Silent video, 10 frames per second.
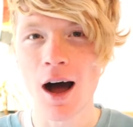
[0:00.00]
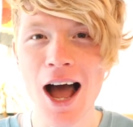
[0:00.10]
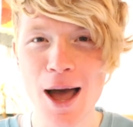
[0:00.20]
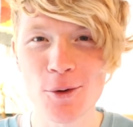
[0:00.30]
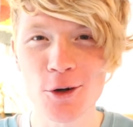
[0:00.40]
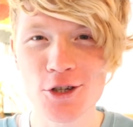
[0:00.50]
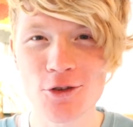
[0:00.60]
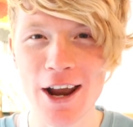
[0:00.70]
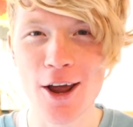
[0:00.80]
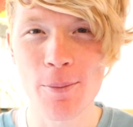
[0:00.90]
I am
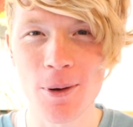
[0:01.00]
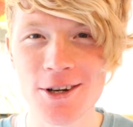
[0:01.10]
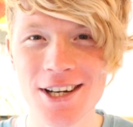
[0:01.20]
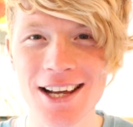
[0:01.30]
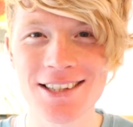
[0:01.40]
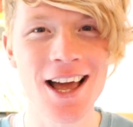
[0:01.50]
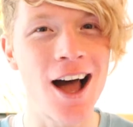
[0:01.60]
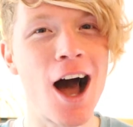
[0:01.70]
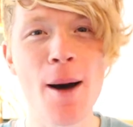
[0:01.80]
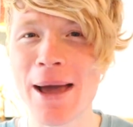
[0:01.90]
August Radio Project.
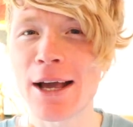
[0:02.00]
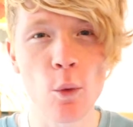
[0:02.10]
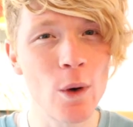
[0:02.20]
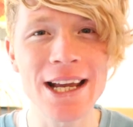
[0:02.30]
I make